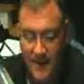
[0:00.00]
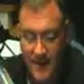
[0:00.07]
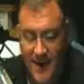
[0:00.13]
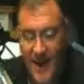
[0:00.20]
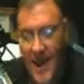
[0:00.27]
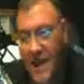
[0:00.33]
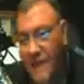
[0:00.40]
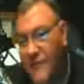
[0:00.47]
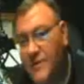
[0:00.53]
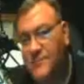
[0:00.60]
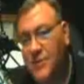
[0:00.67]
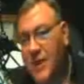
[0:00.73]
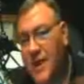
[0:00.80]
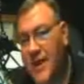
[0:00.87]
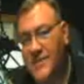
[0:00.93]
And every
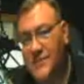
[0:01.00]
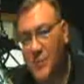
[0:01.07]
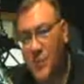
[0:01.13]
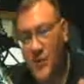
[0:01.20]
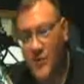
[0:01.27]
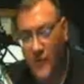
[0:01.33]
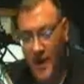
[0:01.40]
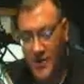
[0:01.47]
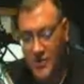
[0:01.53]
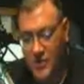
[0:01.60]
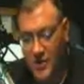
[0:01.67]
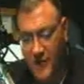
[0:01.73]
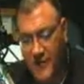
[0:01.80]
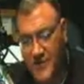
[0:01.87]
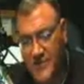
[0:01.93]
place where Grant
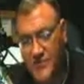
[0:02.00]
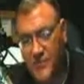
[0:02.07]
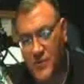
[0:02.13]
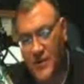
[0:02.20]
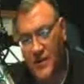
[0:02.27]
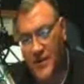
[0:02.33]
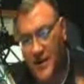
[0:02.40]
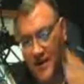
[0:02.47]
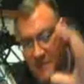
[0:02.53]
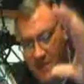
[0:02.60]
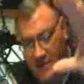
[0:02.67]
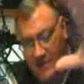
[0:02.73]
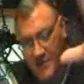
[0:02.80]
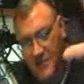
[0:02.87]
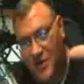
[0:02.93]
Jeffries would, he'd
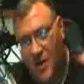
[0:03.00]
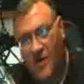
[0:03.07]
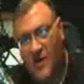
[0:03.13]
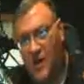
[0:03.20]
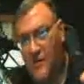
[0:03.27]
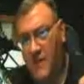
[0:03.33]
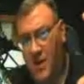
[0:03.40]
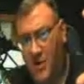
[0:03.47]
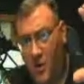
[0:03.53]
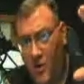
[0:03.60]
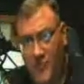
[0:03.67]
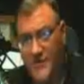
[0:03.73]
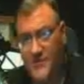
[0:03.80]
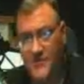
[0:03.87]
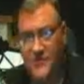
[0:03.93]
be talking about,
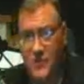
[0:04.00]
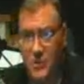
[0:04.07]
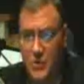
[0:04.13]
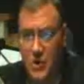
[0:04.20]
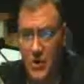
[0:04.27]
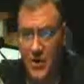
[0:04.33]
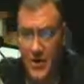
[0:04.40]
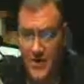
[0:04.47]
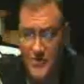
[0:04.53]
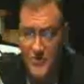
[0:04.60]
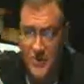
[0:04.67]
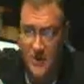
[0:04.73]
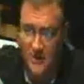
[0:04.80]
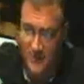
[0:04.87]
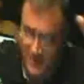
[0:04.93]
oh, this is going on in
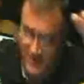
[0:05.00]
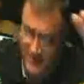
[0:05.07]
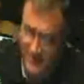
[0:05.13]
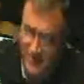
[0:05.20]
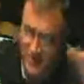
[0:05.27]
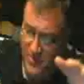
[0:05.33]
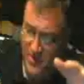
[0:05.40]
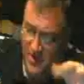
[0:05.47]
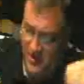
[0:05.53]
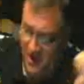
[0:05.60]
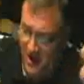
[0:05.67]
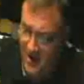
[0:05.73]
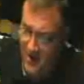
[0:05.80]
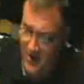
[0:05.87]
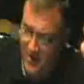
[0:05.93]
Israel, and this is going on
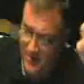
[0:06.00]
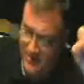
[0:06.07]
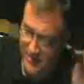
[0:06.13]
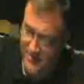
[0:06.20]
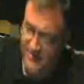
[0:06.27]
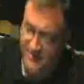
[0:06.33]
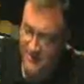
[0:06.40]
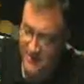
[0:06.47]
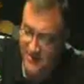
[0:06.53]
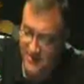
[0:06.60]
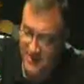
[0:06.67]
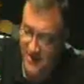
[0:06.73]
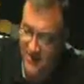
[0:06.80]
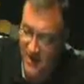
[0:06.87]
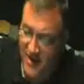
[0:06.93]
here, and such
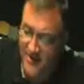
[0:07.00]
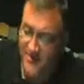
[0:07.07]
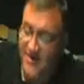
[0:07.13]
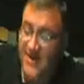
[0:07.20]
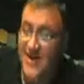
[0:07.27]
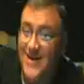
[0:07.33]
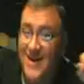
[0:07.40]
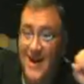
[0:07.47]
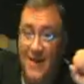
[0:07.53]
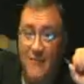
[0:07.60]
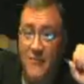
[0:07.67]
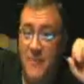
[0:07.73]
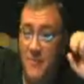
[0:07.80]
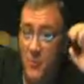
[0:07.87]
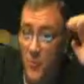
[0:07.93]
said this. And I
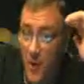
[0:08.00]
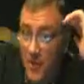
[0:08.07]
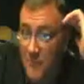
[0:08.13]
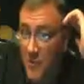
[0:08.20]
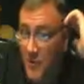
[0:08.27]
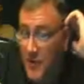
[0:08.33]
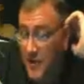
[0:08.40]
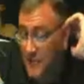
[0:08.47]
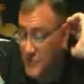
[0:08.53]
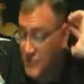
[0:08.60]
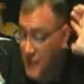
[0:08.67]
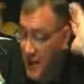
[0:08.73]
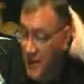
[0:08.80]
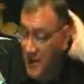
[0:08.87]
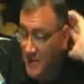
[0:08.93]
remember one book he was
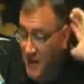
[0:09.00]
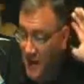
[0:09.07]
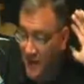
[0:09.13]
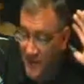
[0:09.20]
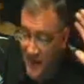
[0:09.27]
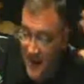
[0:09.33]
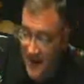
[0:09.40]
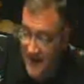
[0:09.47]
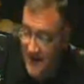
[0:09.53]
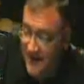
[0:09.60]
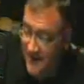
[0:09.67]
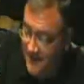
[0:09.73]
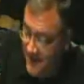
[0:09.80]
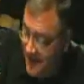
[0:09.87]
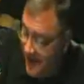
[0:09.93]
writing about the
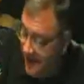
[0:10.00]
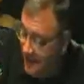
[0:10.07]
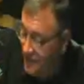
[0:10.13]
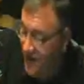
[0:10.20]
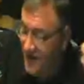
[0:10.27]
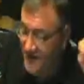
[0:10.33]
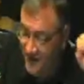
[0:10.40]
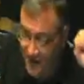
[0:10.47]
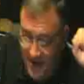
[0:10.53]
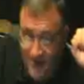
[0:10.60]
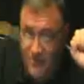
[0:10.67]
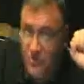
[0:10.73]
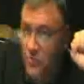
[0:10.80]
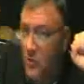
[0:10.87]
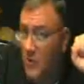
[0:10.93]
identity of the Antichrist, and he
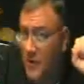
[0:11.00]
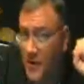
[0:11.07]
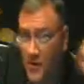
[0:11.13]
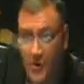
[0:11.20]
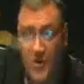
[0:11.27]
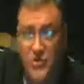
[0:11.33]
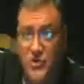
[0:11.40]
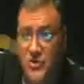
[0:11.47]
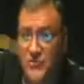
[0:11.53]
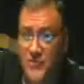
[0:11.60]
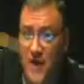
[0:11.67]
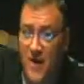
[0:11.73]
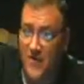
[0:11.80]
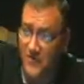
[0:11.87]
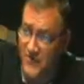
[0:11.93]
was quoting early church
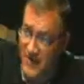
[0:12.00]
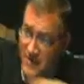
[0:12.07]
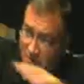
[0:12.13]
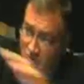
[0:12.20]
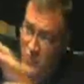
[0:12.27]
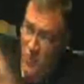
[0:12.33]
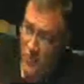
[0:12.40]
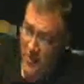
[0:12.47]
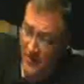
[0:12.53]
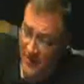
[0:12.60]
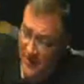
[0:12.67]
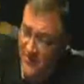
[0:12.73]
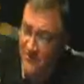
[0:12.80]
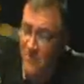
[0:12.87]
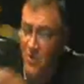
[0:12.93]
fathers, and he was quoting
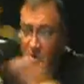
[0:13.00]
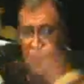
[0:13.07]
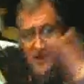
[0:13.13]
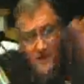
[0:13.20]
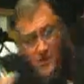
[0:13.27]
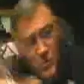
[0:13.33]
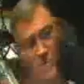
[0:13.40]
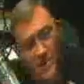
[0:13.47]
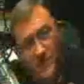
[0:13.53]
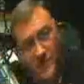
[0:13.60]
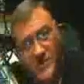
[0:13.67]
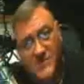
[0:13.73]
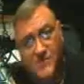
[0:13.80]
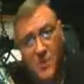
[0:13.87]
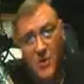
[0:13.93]
this book, and he was quoting
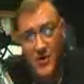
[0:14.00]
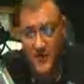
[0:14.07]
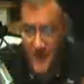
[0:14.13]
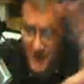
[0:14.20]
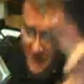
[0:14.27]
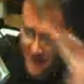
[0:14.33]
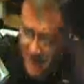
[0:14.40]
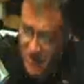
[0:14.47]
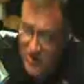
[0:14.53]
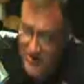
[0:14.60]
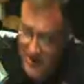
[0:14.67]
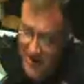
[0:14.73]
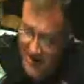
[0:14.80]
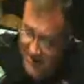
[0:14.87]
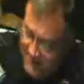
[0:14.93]
this book, and this ancient
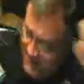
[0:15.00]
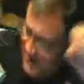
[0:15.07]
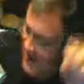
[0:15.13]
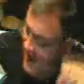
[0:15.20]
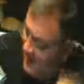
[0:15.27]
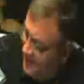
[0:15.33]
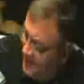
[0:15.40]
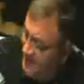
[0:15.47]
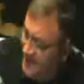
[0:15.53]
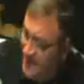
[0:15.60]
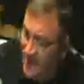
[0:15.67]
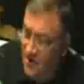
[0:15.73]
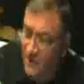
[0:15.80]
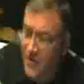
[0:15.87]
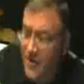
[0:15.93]
text, and this and
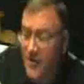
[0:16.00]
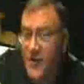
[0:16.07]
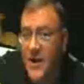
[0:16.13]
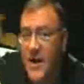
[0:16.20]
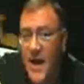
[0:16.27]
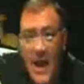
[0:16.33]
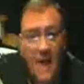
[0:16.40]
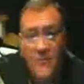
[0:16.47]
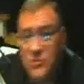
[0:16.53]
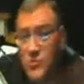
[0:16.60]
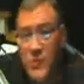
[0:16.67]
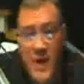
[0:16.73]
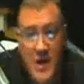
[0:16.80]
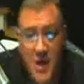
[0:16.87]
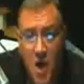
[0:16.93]
that and over here. And I was
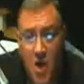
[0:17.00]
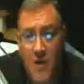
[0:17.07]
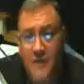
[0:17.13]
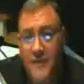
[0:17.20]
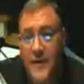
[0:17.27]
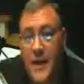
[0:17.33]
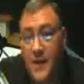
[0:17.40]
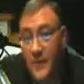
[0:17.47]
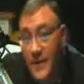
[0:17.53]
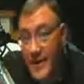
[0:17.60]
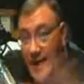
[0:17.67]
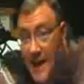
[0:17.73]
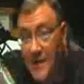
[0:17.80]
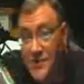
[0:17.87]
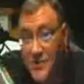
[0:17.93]
reading all of it. And when he
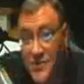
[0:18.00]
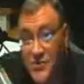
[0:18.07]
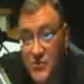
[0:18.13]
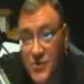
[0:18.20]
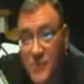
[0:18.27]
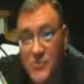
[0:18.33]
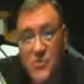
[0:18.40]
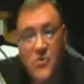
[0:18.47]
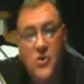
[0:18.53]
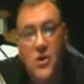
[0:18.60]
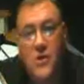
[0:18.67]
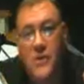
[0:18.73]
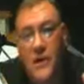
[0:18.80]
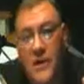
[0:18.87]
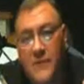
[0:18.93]
got to the scripture, you
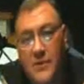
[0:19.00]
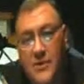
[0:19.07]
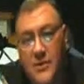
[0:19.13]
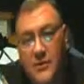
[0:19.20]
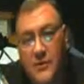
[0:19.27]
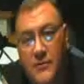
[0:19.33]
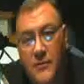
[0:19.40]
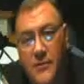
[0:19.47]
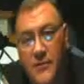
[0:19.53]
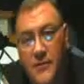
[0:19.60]
know what I would do?